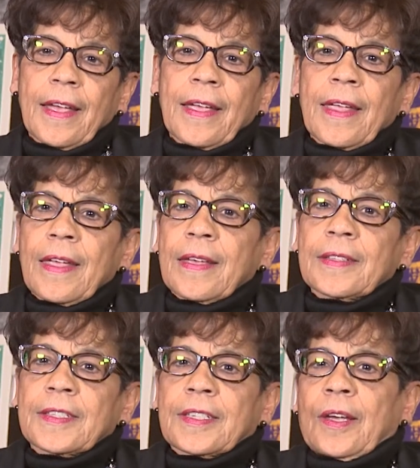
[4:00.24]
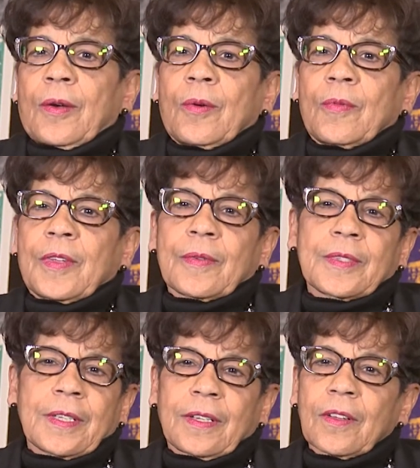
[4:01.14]
and so there
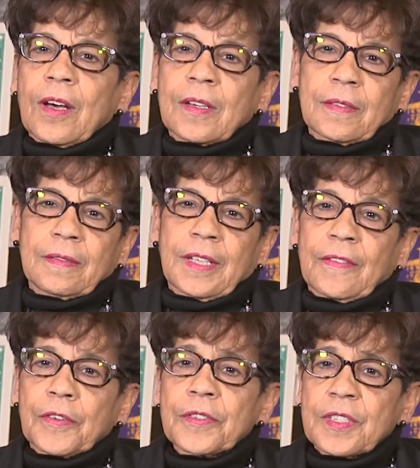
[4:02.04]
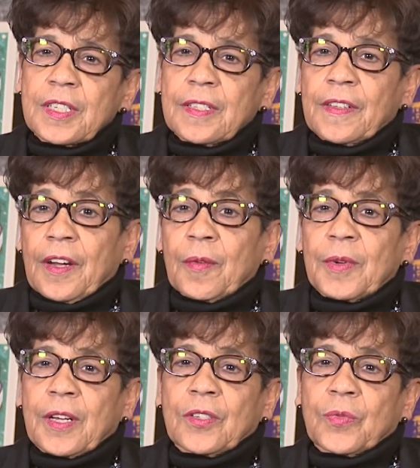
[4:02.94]
was a lot of diversity there
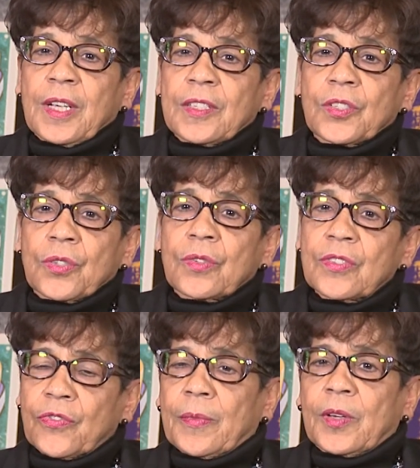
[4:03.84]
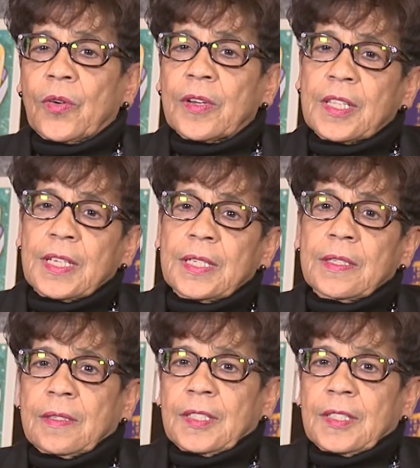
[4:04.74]
because we had students from the Northeast,